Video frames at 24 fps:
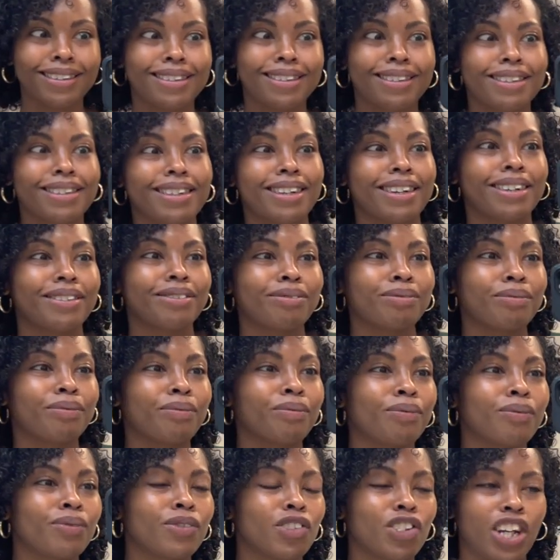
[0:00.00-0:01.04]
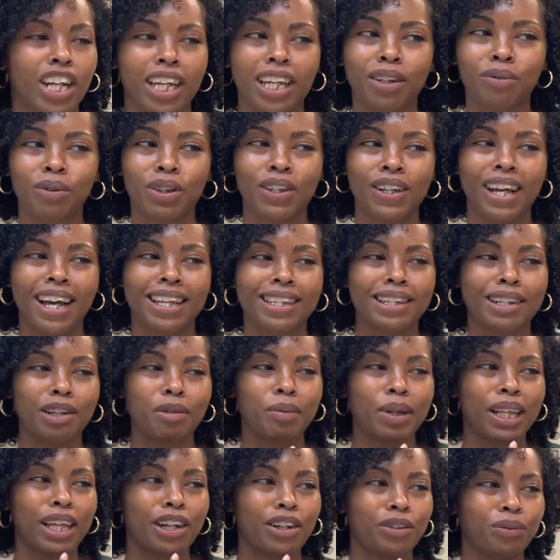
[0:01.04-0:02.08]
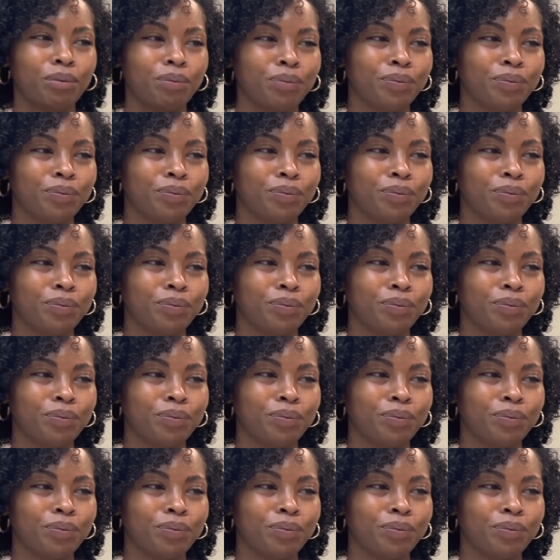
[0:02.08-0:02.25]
So check in with you guys a little bit later.